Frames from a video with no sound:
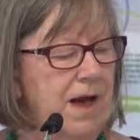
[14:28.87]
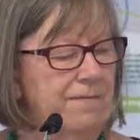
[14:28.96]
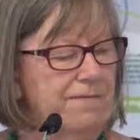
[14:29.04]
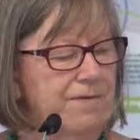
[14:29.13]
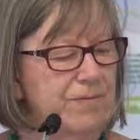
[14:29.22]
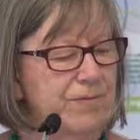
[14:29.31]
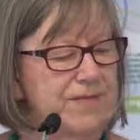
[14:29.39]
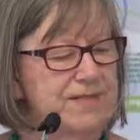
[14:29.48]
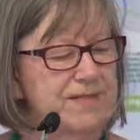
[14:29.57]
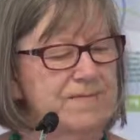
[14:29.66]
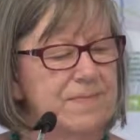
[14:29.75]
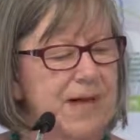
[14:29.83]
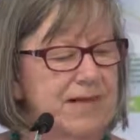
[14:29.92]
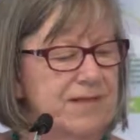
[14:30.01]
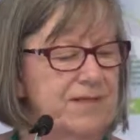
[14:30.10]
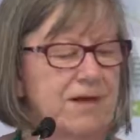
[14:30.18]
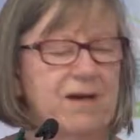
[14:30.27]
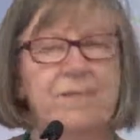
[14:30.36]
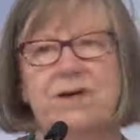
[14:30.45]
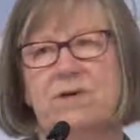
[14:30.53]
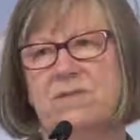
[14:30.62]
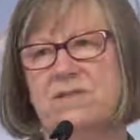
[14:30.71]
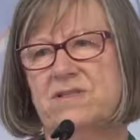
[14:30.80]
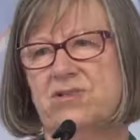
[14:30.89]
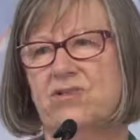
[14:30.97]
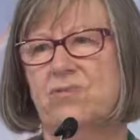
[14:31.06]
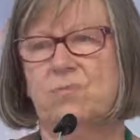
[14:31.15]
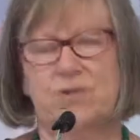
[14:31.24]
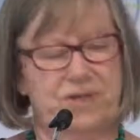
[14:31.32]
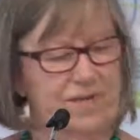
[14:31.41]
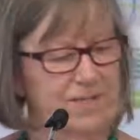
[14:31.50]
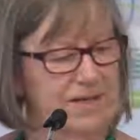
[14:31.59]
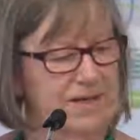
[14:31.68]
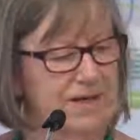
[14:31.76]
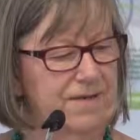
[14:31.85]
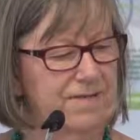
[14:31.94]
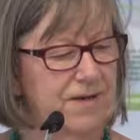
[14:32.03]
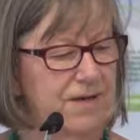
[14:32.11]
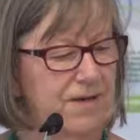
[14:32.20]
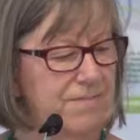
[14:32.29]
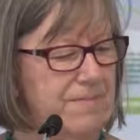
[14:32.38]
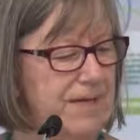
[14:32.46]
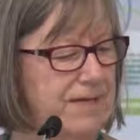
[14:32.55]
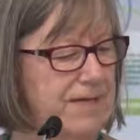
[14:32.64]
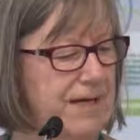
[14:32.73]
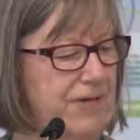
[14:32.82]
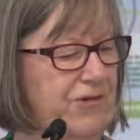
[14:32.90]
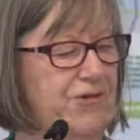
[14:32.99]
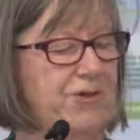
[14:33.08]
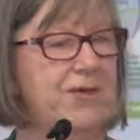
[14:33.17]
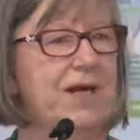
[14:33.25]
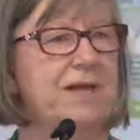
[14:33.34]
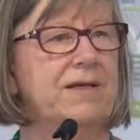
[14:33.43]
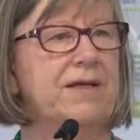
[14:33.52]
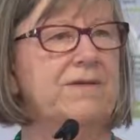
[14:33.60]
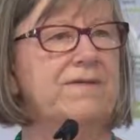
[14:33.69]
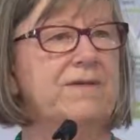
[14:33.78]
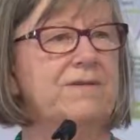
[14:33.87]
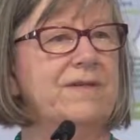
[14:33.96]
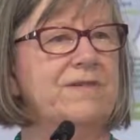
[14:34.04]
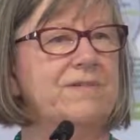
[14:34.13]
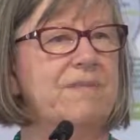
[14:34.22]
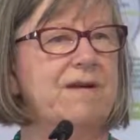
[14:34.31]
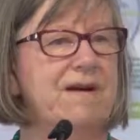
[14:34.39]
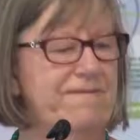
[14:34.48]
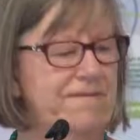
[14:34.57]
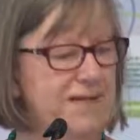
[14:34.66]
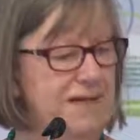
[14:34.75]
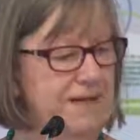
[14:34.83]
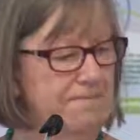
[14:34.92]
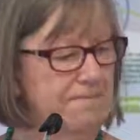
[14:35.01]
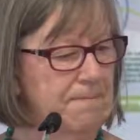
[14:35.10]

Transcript: From Buddhism, at a time when I wasn't sure what I believed, I learnt meditation and the gift of living mindfully,